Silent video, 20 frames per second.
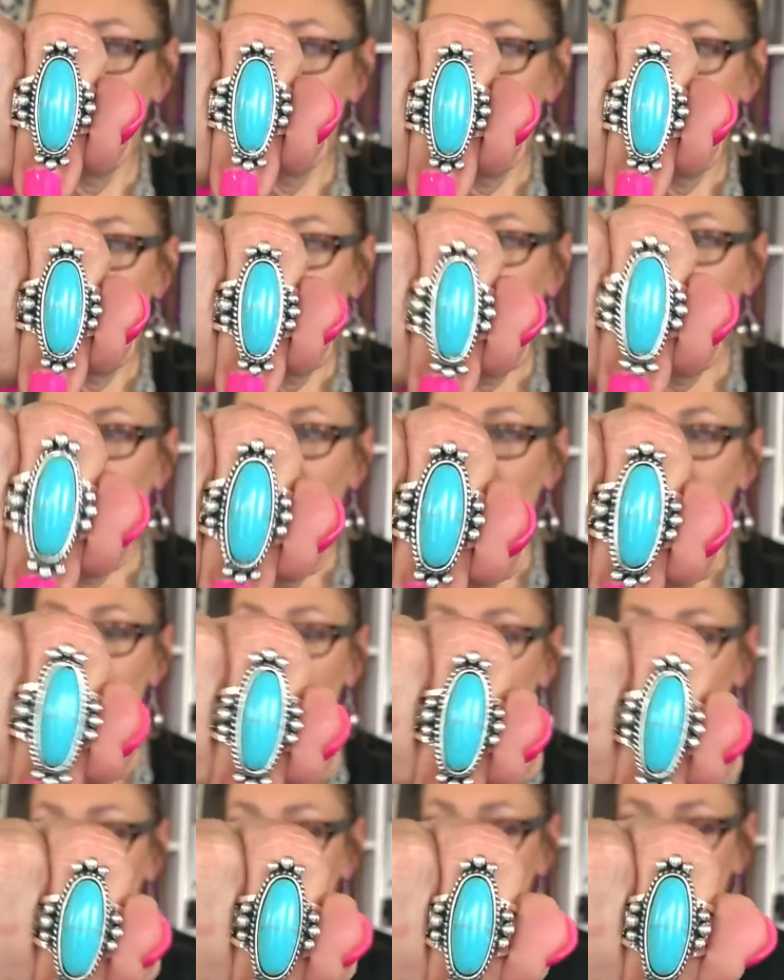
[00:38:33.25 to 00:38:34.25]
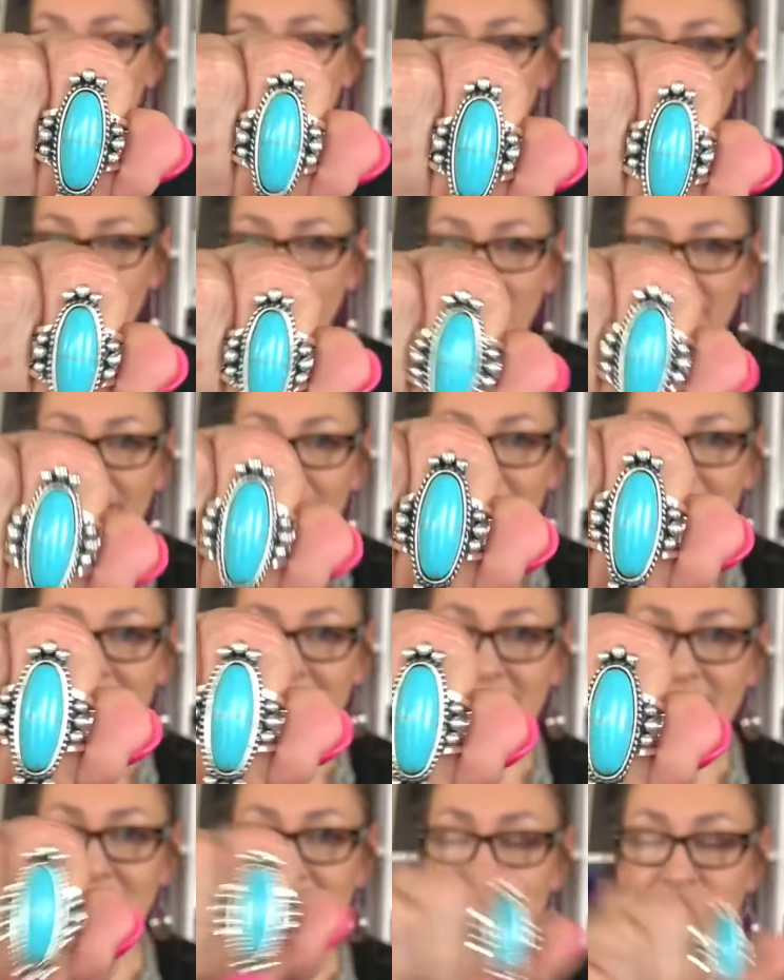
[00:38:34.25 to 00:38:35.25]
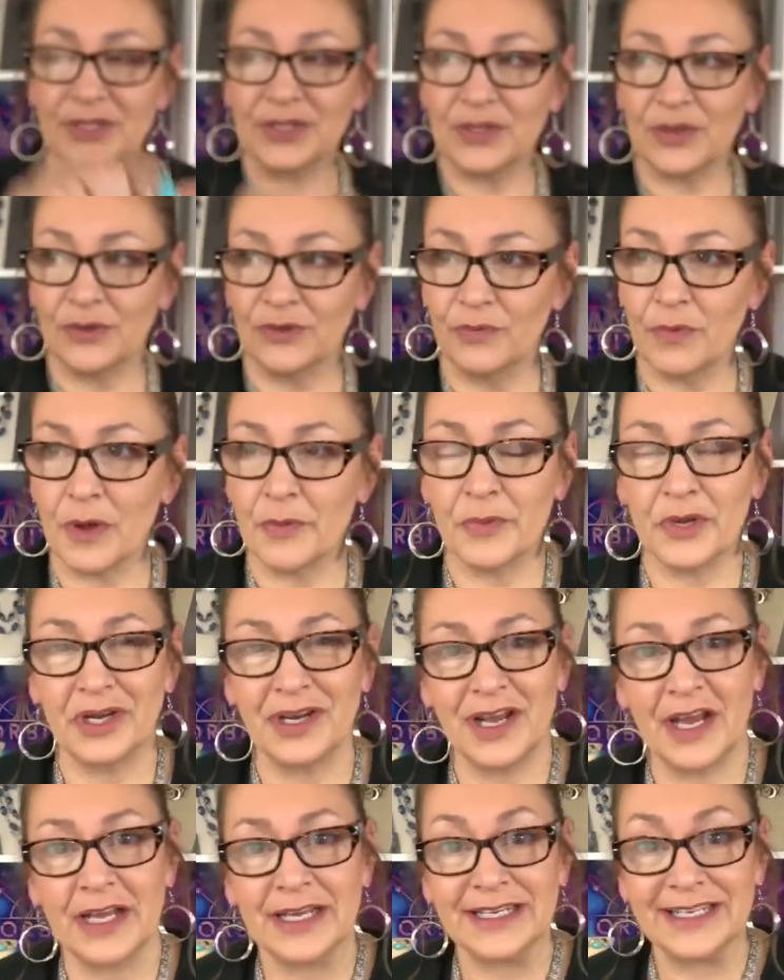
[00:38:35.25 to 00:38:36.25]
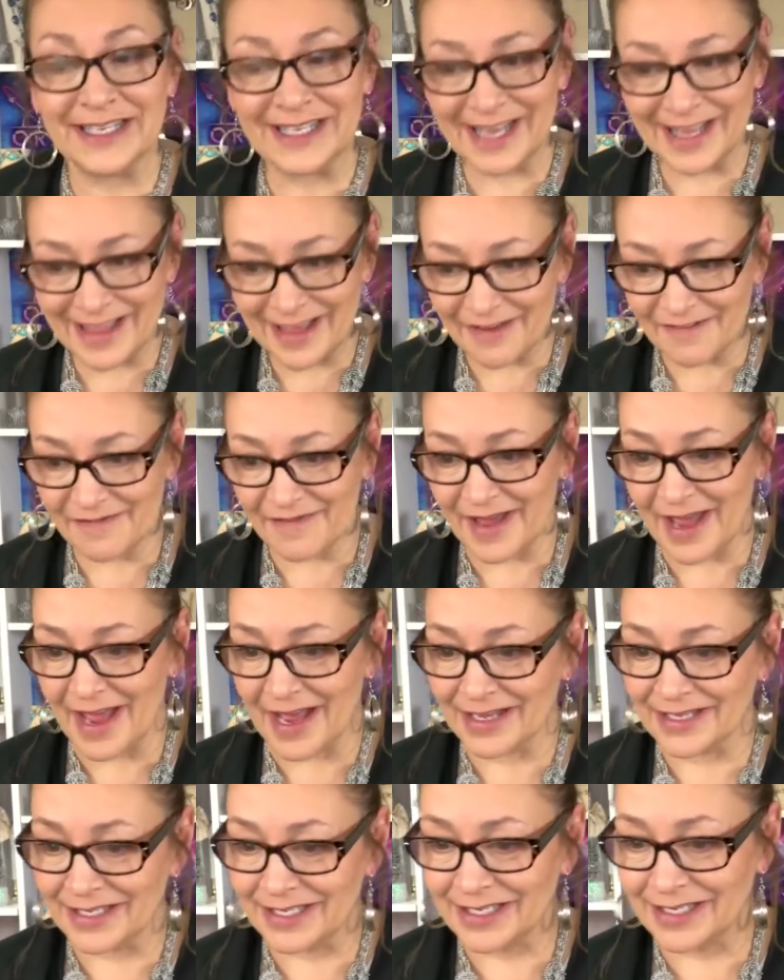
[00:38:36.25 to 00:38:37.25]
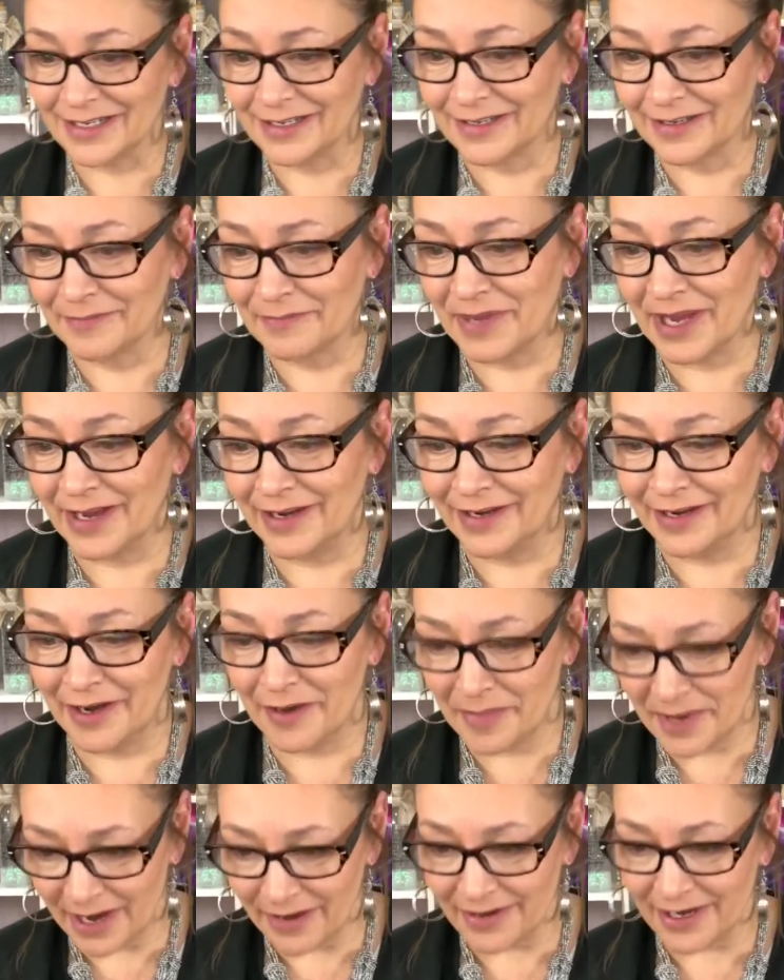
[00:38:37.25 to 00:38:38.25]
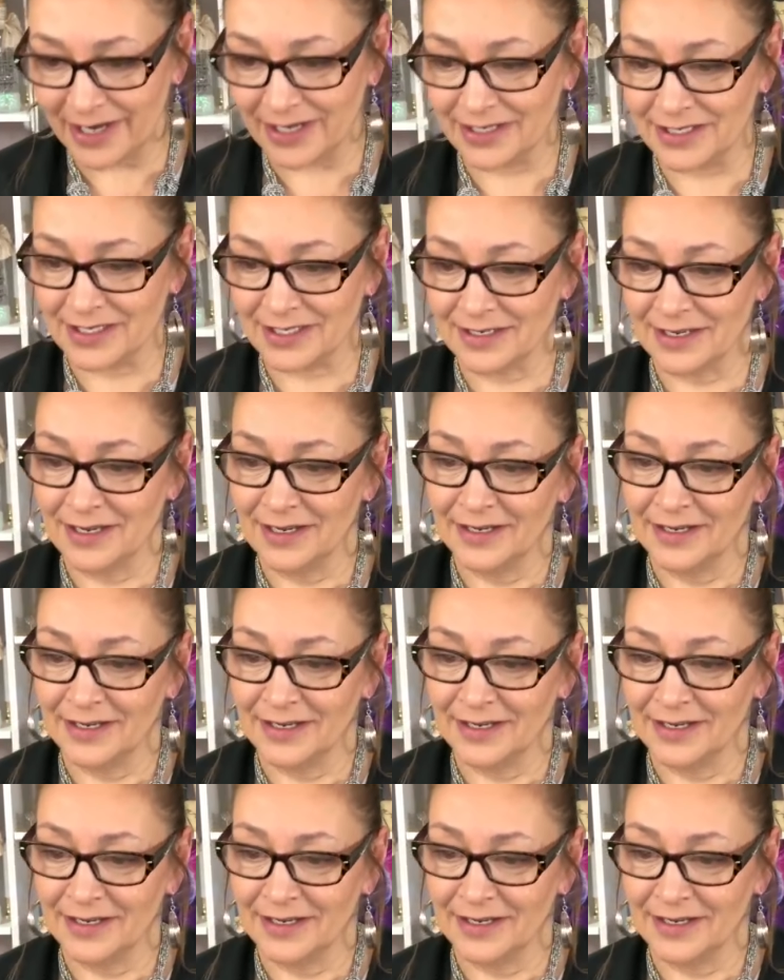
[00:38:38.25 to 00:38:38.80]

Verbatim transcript: Pioneer Paradise, Paradise sold 119. Say that fast. Pioneer Paradise.